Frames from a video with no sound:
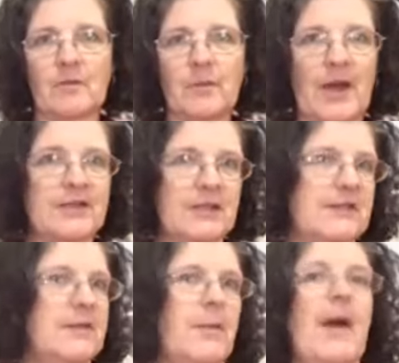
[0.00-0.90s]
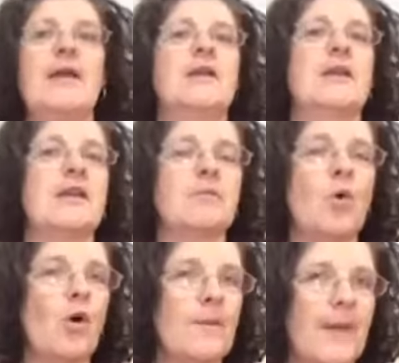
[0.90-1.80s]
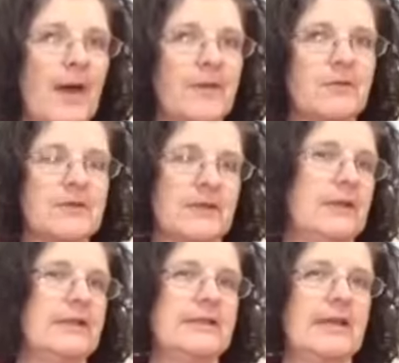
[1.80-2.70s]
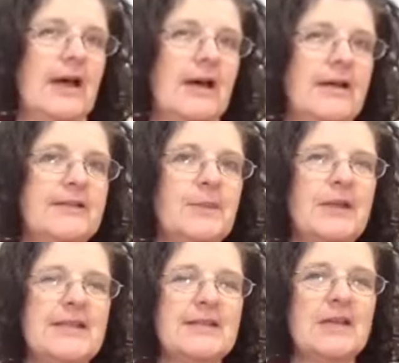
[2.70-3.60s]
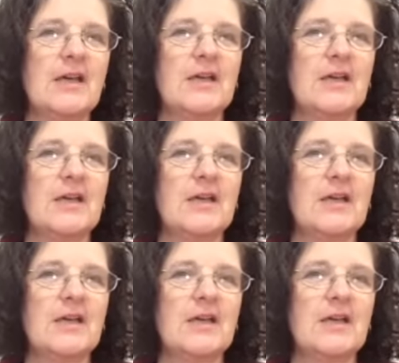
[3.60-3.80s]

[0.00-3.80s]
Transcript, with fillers: participate and hear more about the resilience cards, please